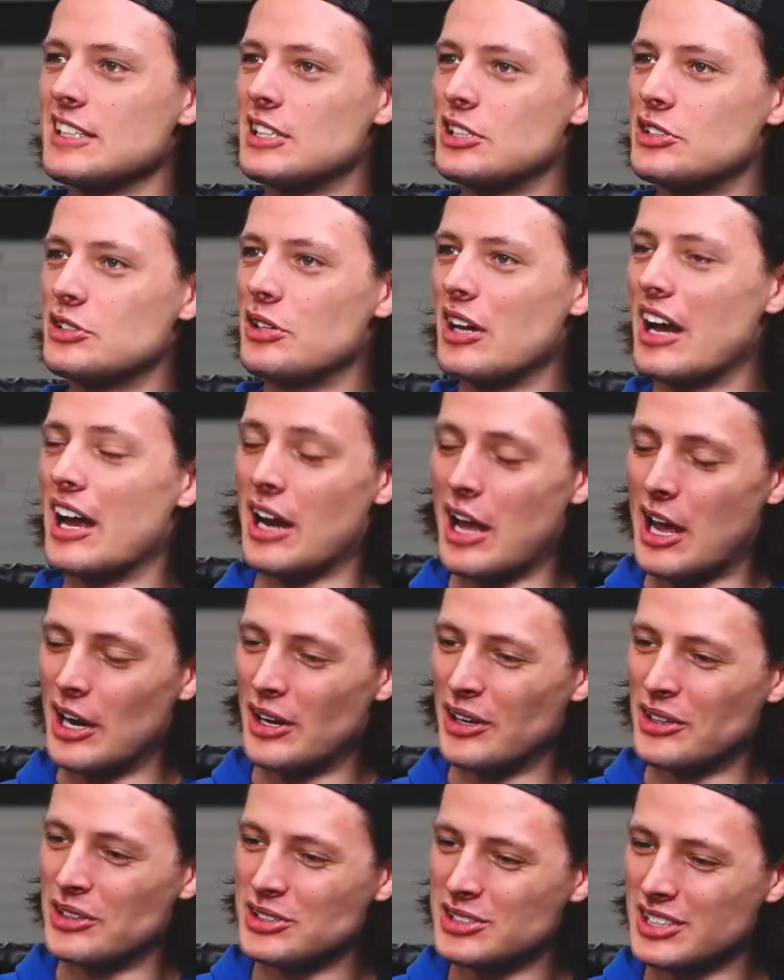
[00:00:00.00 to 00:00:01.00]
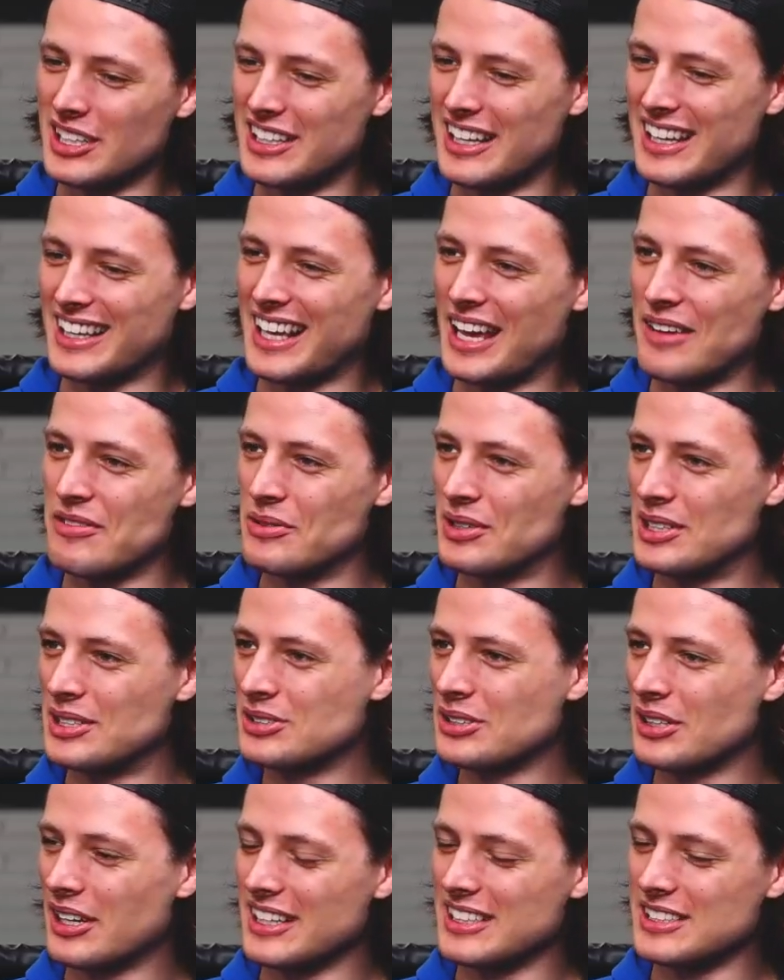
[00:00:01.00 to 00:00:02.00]
did you, I know you said that it gave you an
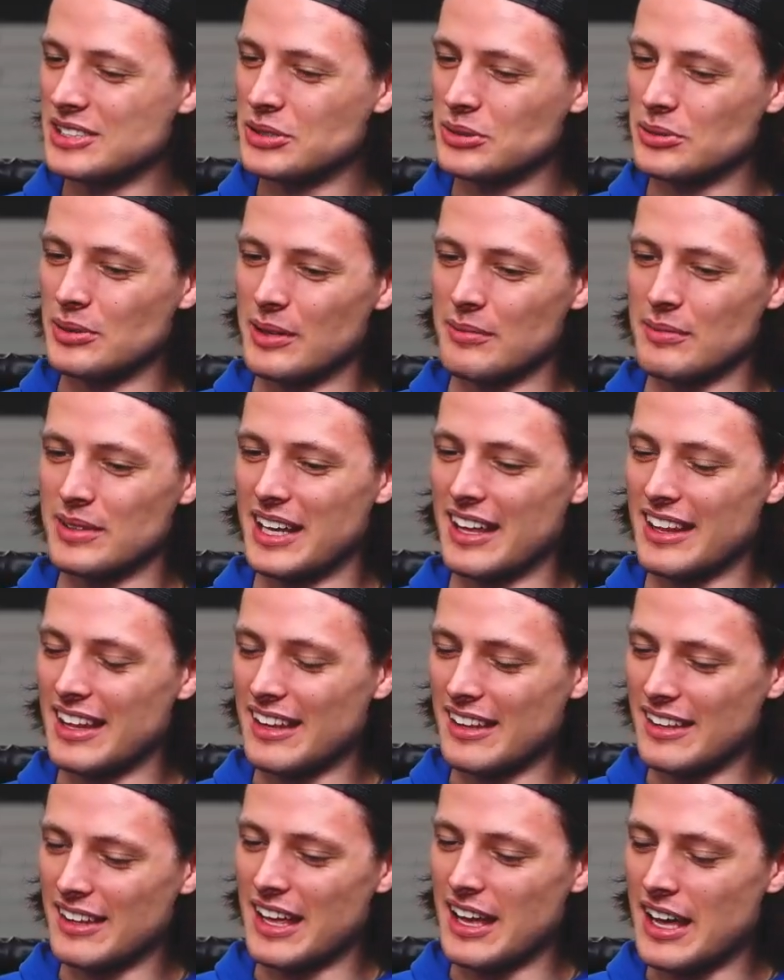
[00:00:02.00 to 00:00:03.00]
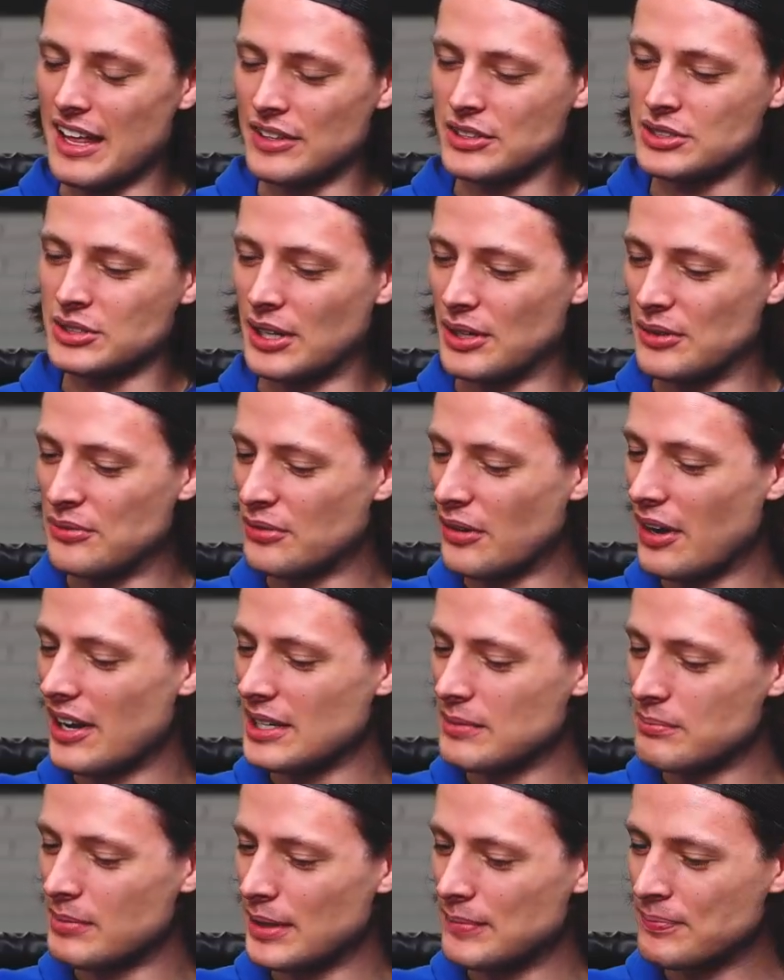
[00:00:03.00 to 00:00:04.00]
insight into the other side of
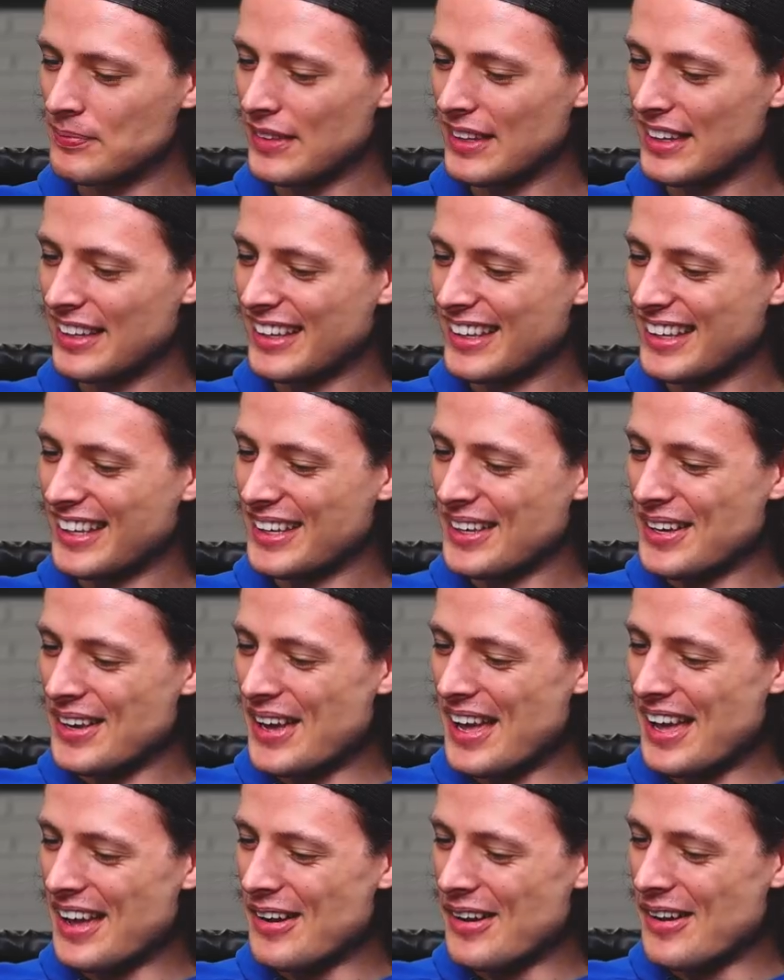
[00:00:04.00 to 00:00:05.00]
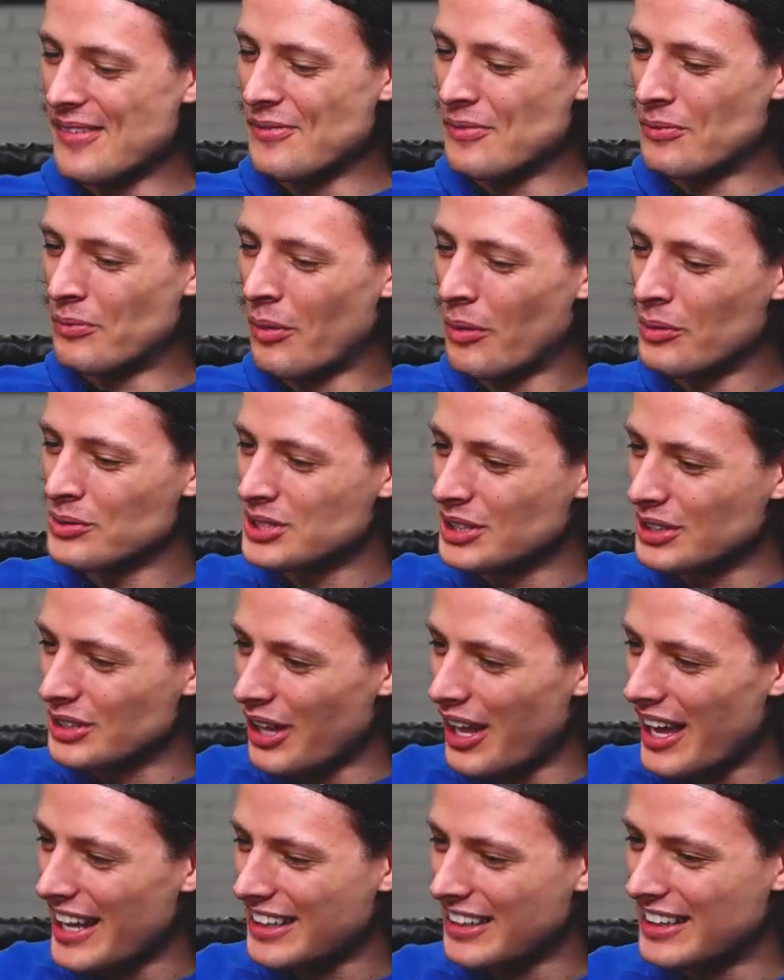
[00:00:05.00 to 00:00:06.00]
fighting, but what was it
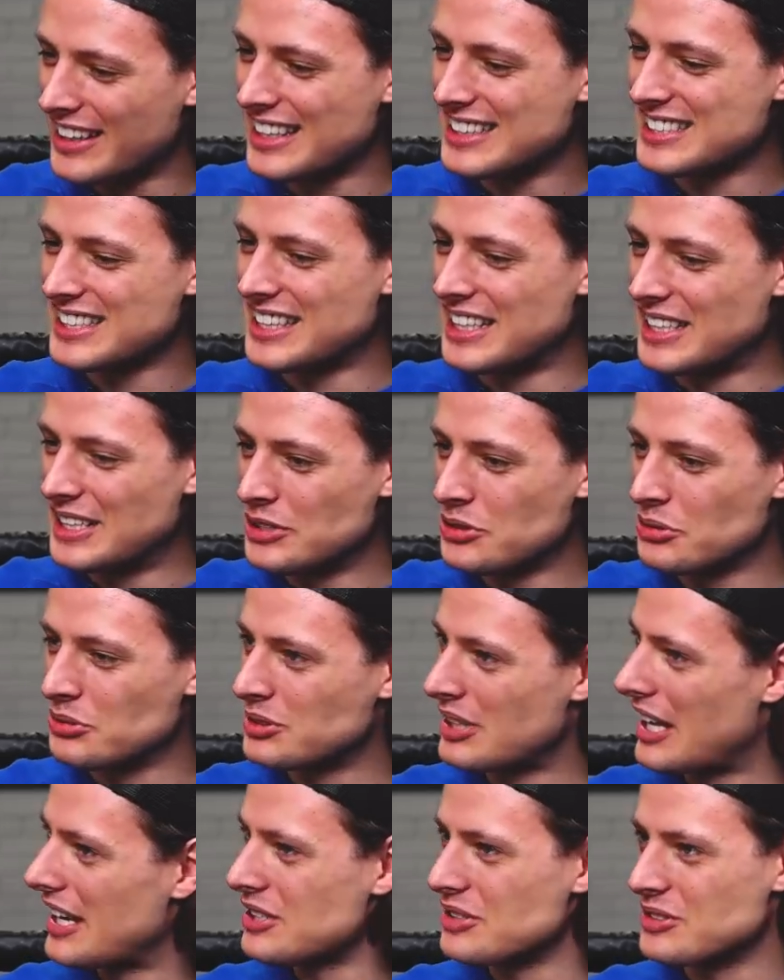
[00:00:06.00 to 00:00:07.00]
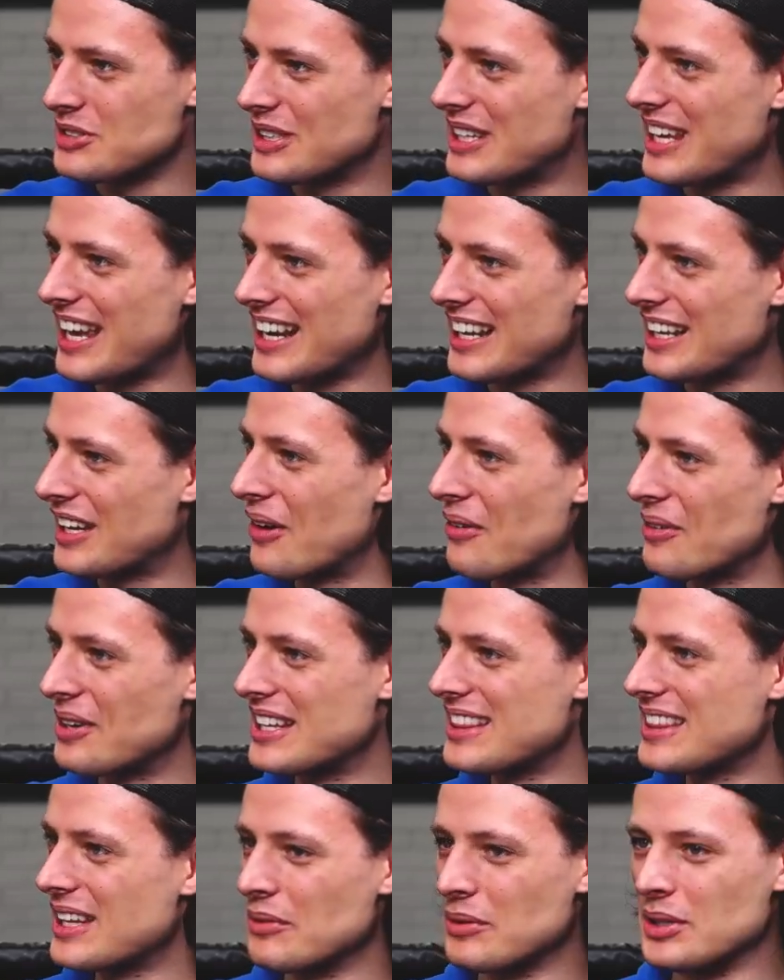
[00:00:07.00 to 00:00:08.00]
like, I guess, in the initial stages, again, going
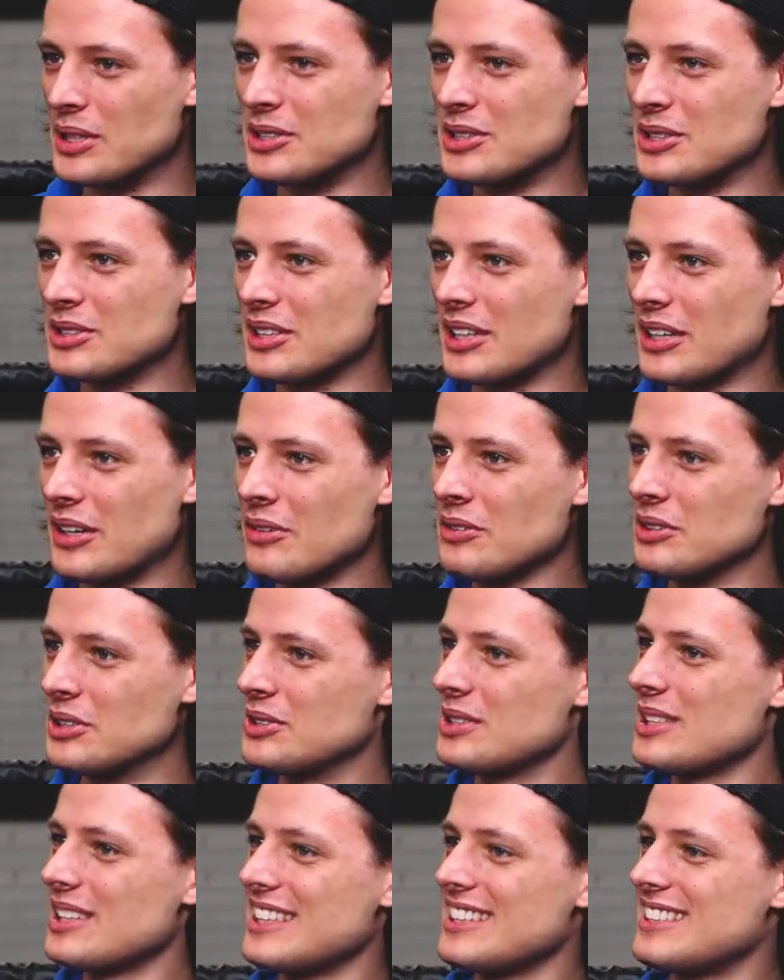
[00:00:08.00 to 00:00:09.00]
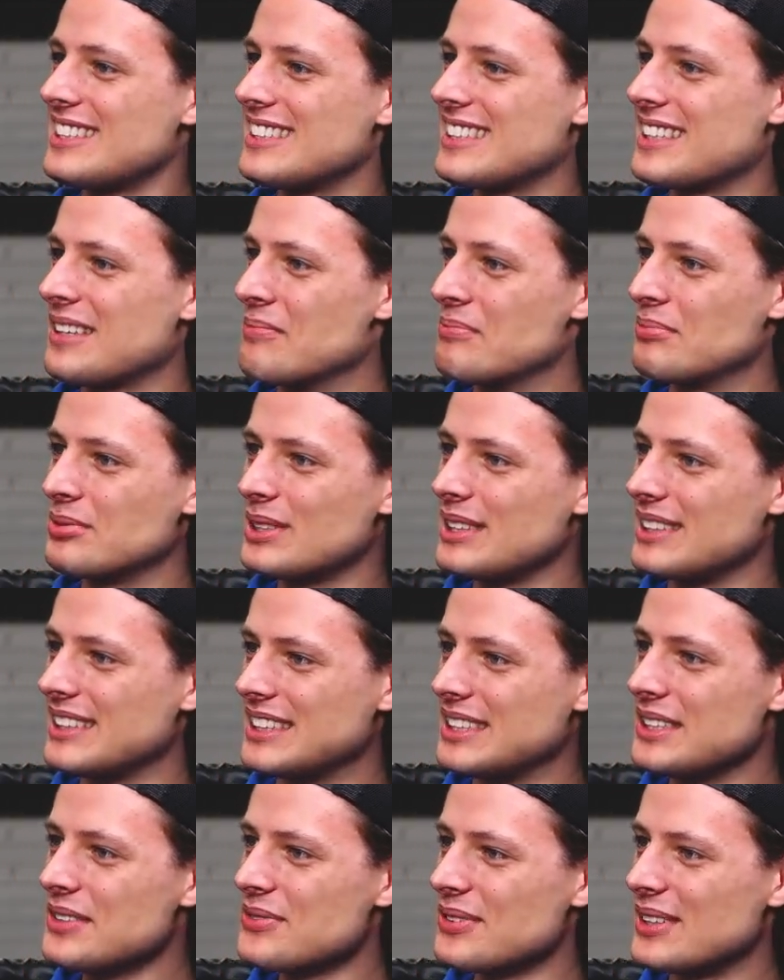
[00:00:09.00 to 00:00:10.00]
in there, were you just like, holy shit, this is completely
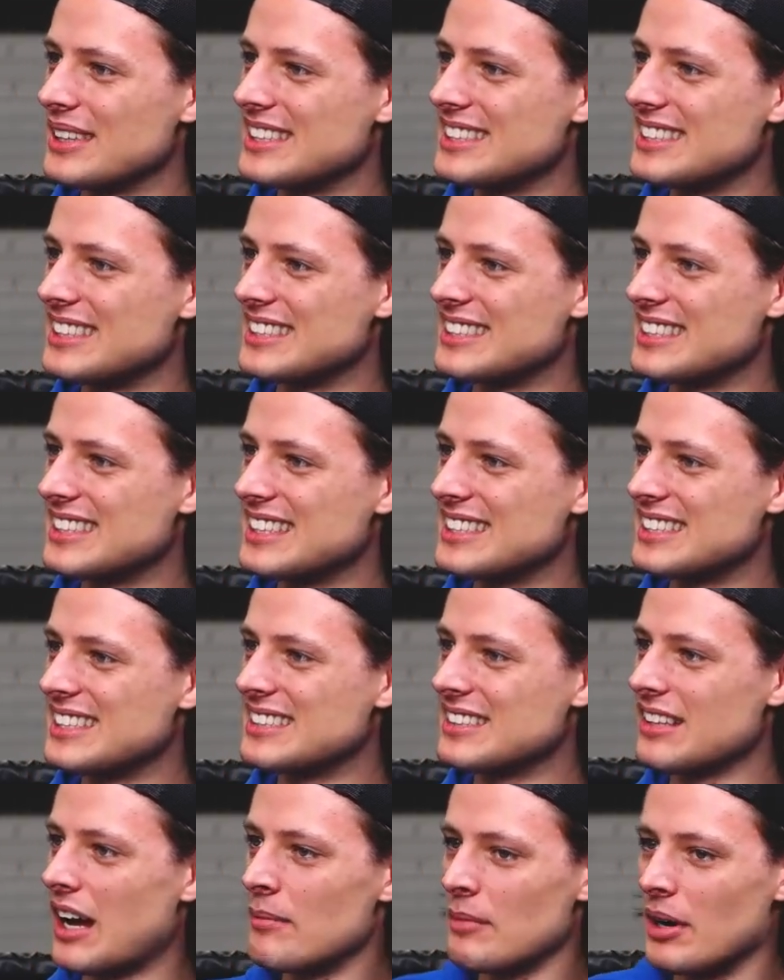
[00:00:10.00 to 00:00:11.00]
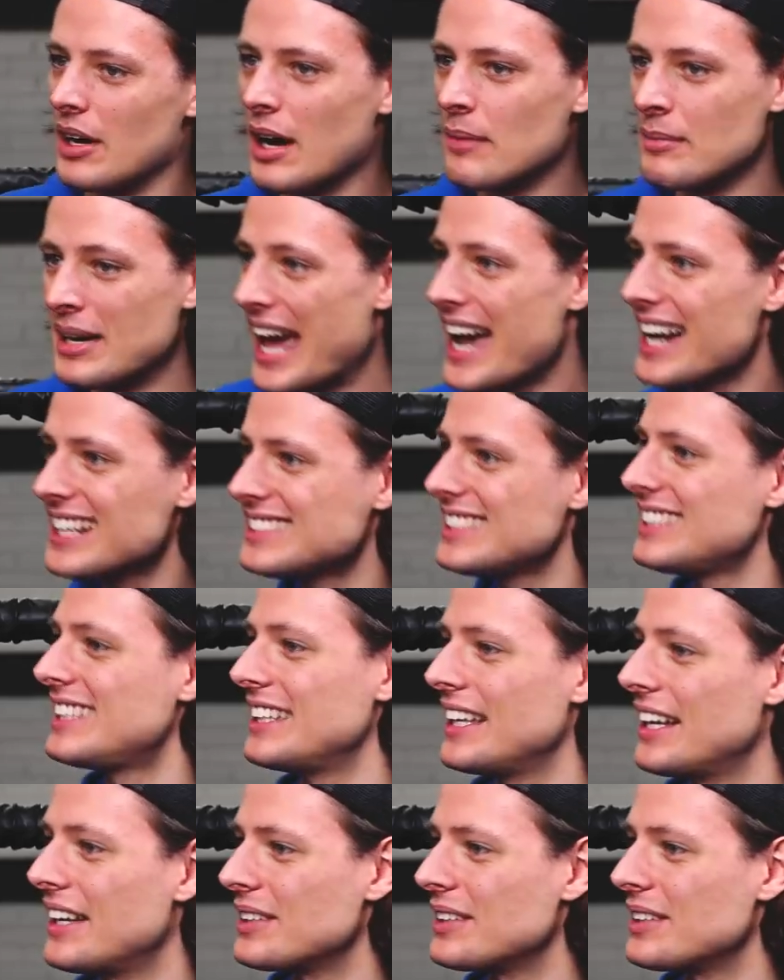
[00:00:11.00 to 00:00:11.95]
different. This is, I'm an actor here.